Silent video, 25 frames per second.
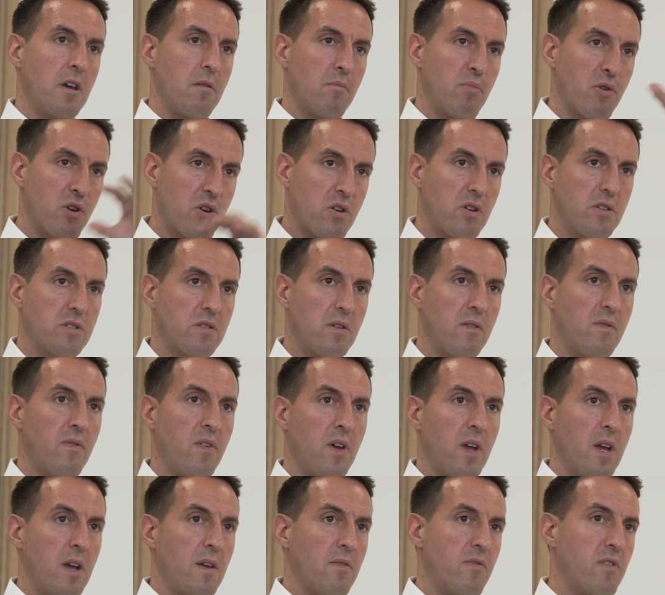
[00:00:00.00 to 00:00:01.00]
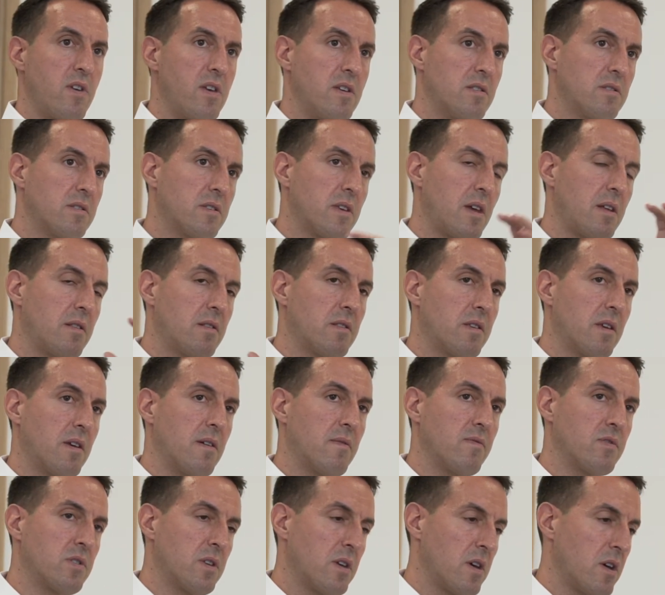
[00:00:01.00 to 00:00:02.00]
because of the
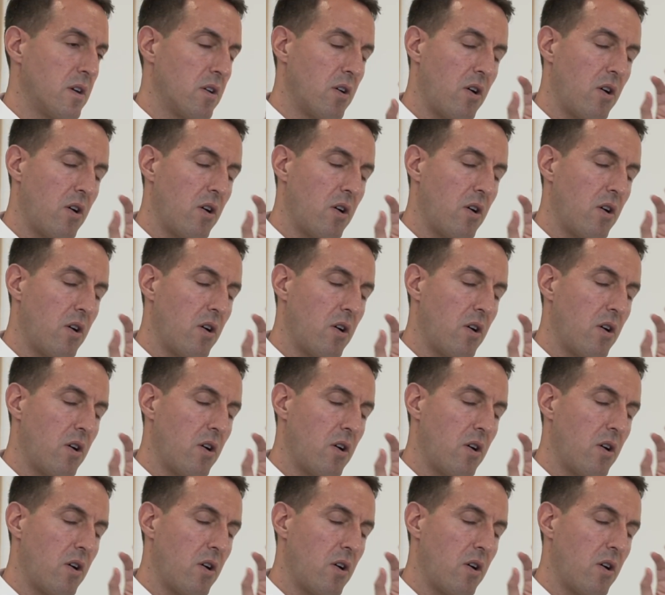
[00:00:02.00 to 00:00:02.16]
incentives